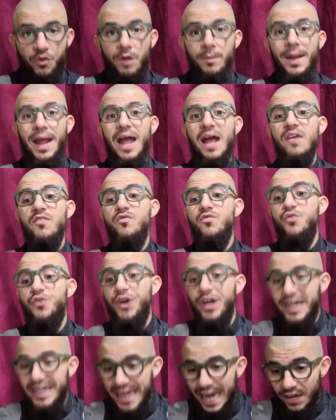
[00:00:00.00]
from
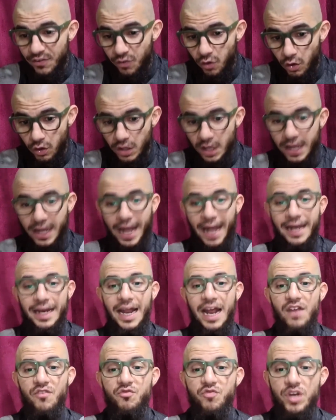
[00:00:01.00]
every devil
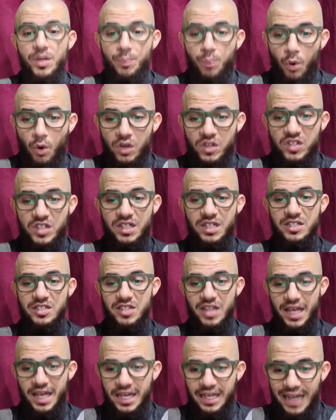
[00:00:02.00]
and every
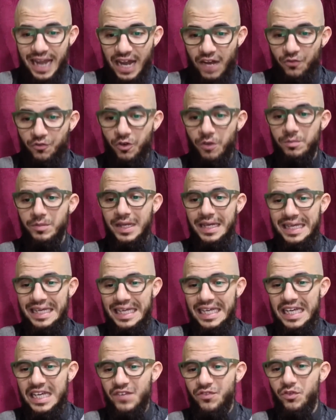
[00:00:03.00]
poisonous thing, and from
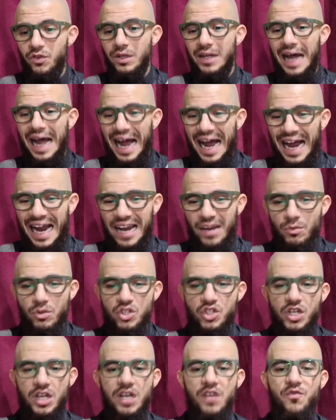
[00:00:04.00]
the evil eye
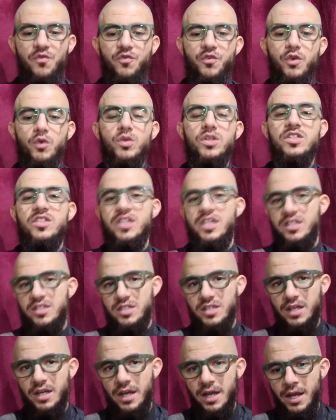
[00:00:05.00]
which
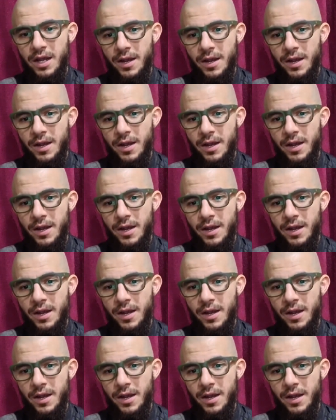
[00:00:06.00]
influences.